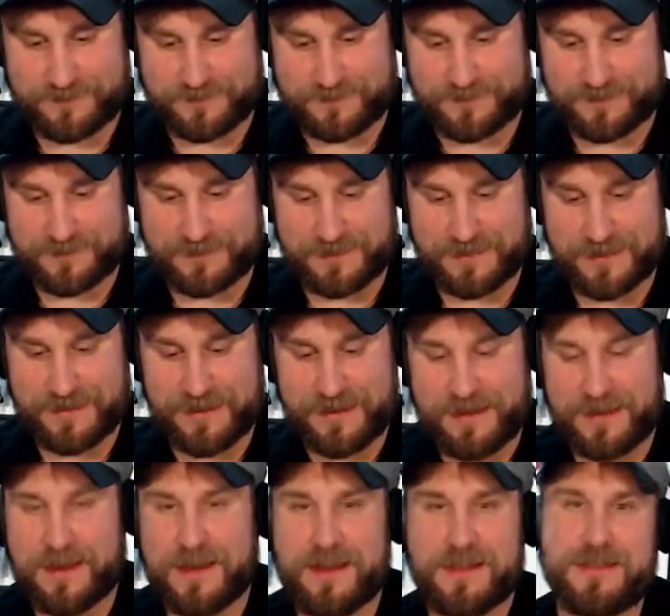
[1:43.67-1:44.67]

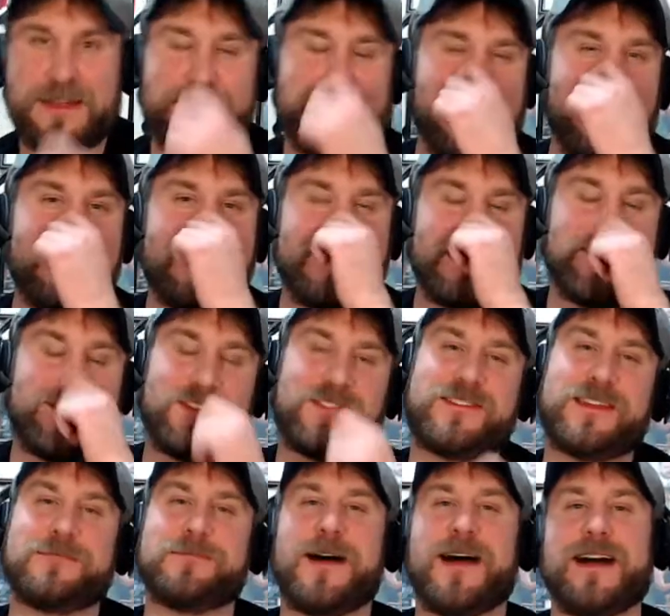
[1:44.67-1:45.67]
the cussing just
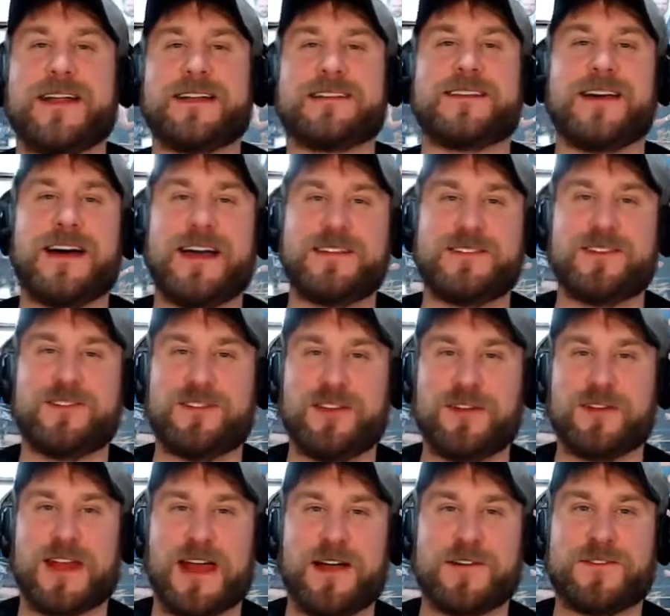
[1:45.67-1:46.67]
demonetizes
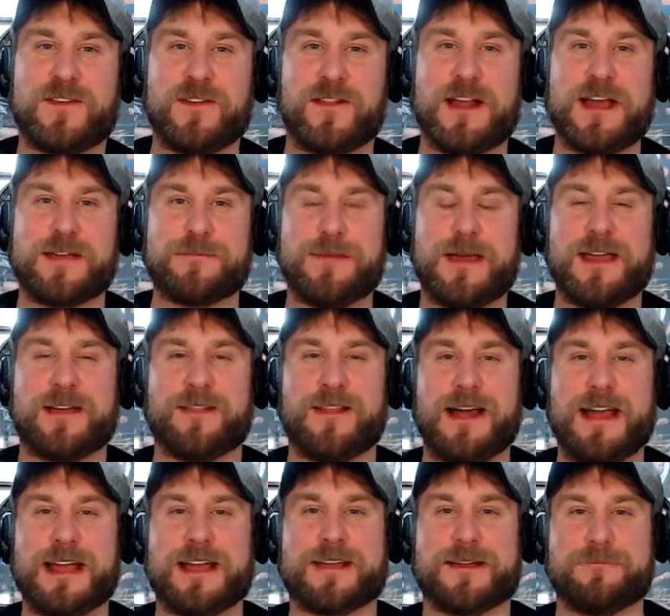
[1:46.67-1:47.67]
you now. If you
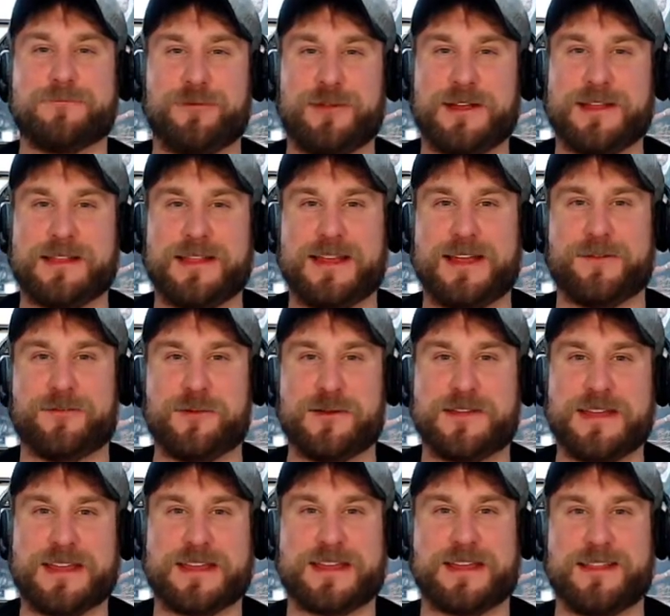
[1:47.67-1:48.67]
make completely
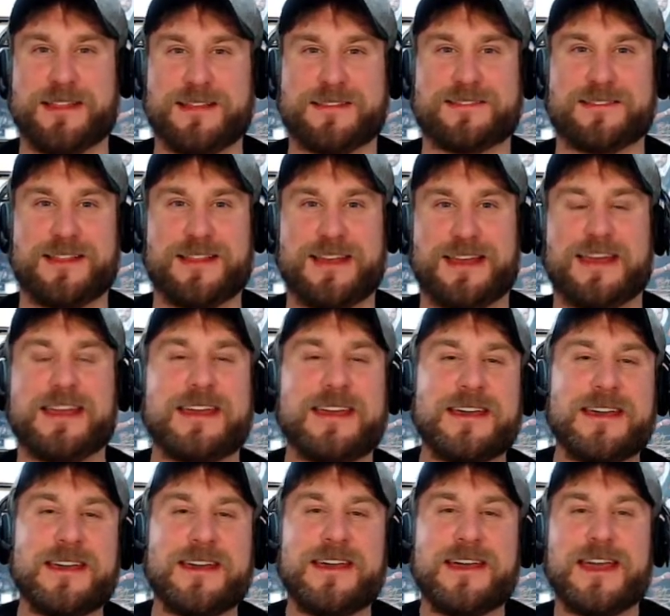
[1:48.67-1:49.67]
ridiculously
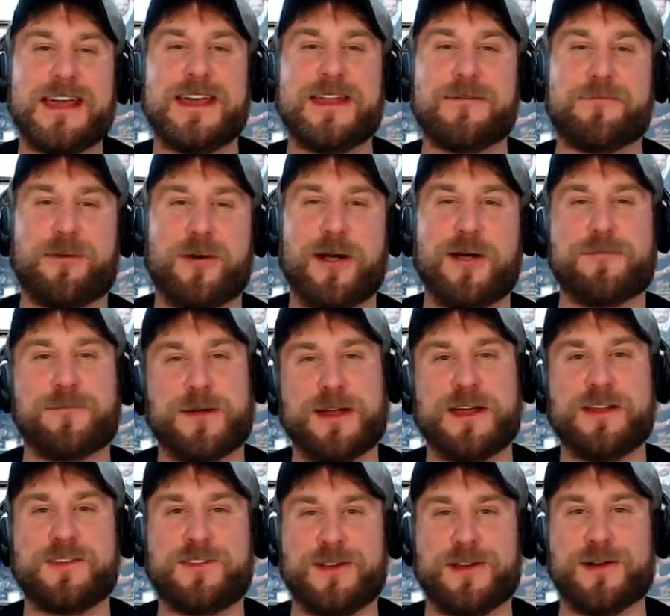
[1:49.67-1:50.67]

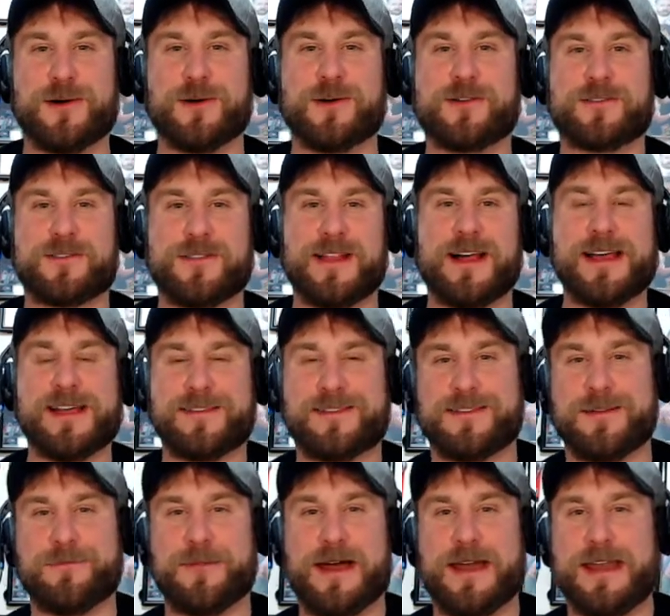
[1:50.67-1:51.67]
inappropriate jokes, like
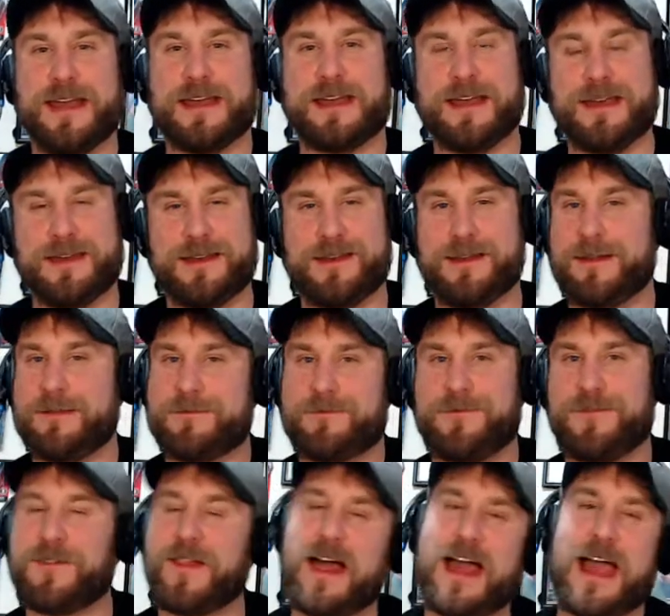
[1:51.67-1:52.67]
somebody can
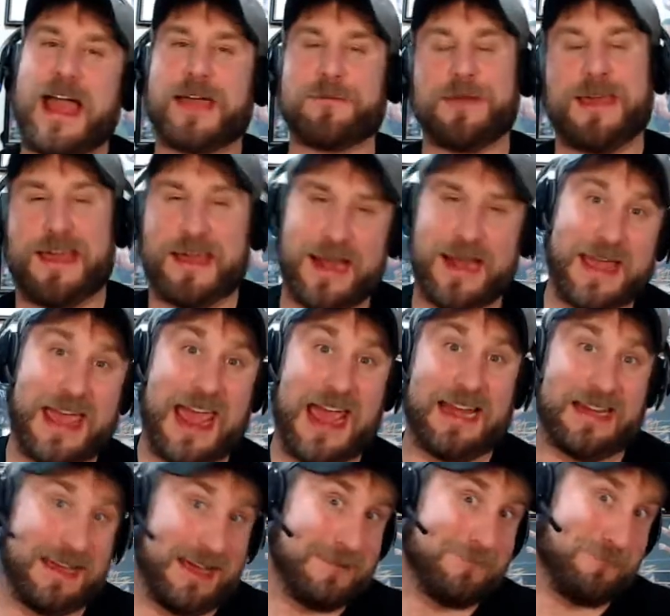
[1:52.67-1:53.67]
flag me and I
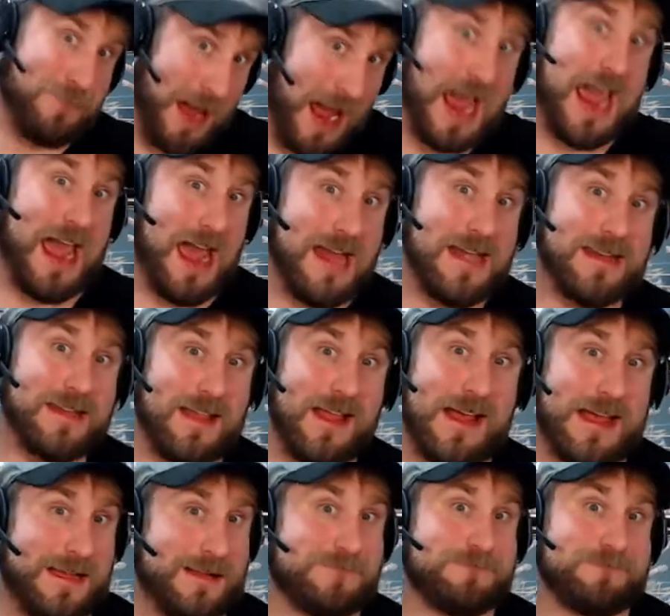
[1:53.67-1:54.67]
can get banned,
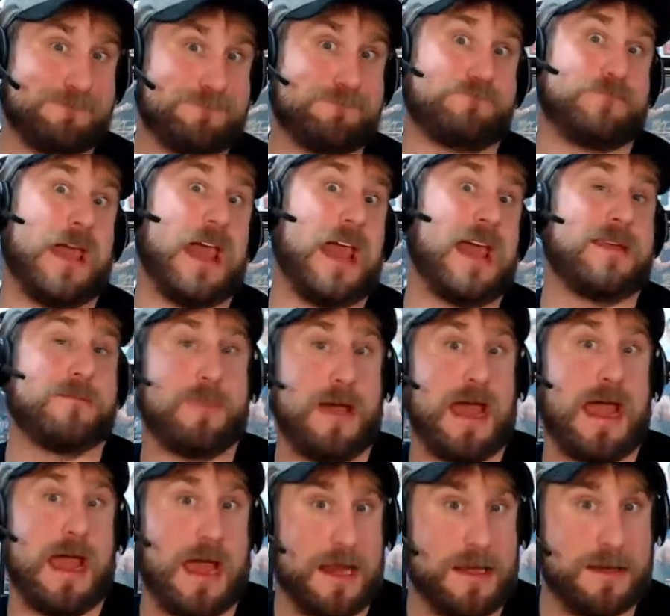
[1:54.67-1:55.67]
like
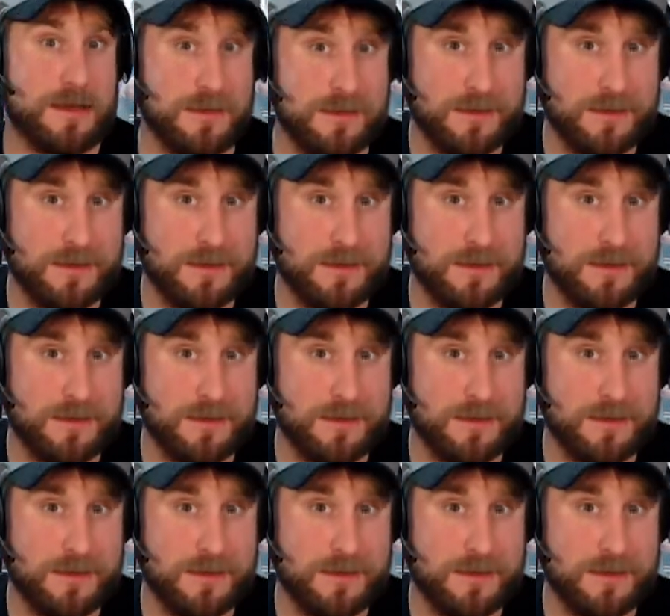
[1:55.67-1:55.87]
banned.